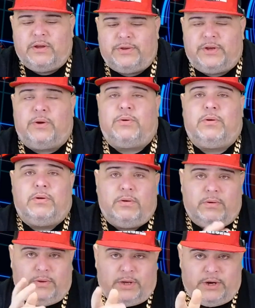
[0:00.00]
So
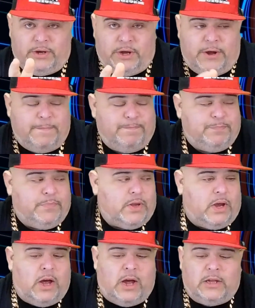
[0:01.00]
there you go.
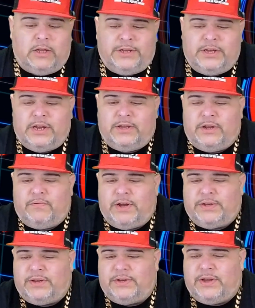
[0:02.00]
Let's get into the
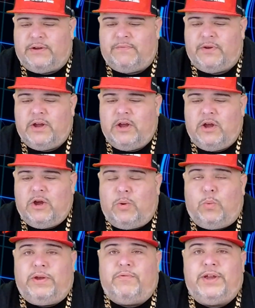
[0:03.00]
rest of the stuff.
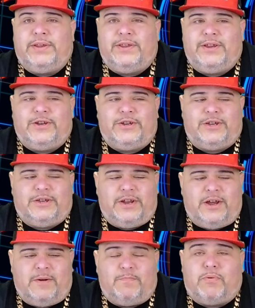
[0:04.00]
We recently just
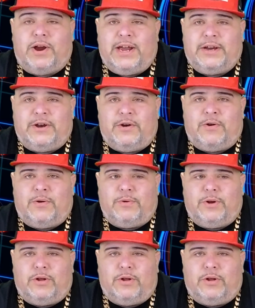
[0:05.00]
branded our own